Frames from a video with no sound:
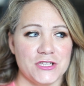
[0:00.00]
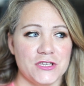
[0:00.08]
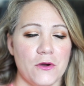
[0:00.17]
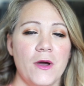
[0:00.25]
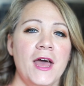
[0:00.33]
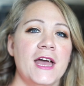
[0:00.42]

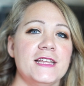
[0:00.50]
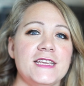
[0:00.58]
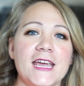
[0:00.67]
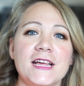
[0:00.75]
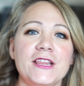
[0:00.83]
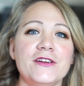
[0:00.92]
So
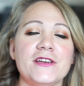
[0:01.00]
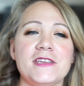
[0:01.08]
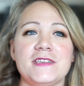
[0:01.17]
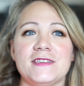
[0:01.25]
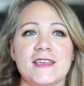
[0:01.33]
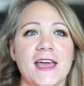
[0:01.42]
Taylor has
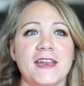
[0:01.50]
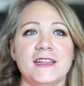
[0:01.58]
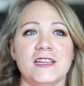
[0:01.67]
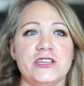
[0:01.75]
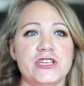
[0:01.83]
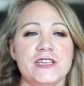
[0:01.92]
decided
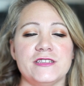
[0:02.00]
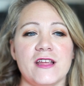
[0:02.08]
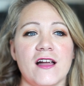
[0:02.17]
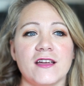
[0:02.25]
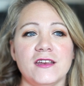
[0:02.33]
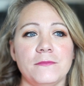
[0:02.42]
that she's
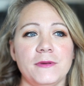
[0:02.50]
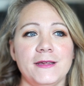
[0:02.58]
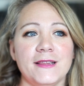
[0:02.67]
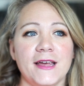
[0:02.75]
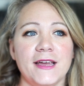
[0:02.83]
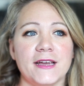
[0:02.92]
not going to be
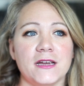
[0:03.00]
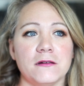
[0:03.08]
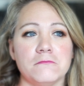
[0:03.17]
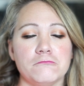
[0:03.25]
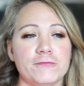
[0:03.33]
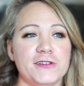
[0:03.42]
like,
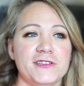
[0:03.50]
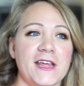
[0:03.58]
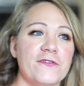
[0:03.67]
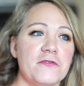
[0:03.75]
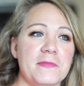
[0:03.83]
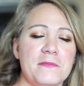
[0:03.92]
she's
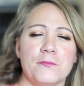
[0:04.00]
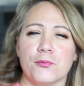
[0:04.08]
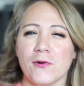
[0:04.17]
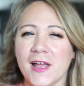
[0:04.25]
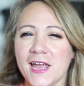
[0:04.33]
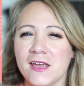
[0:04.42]
never been
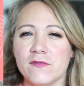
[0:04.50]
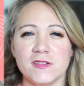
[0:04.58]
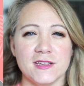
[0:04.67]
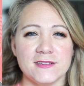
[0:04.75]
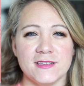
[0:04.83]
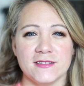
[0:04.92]
brave and
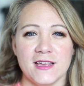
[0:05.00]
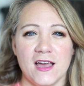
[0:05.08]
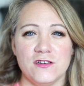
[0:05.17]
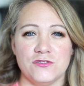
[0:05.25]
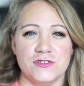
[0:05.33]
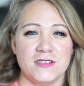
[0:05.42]
things like
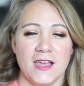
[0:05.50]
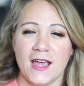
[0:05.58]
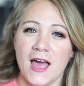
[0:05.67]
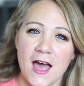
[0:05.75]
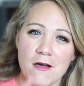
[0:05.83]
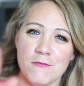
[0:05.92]
that. She's like,
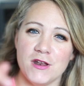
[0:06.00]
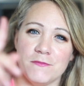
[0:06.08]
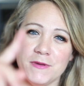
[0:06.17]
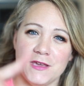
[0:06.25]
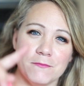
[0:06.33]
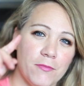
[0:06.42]
I'm going to
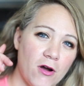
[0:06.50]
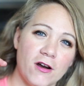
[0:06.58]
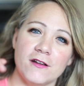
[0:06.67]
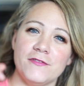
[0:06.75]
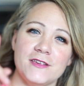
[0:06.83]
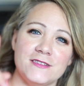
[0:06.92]
be in
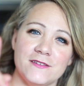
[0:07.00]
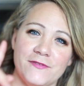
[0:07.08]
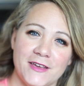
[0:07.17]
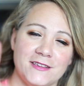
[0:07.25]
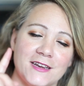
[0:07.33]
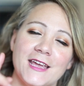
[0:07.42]
part of this
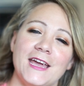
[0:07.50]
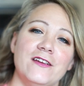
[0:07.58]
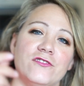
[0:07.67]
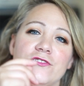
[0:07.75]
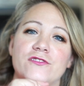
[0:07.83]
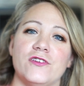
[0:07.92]
investigation.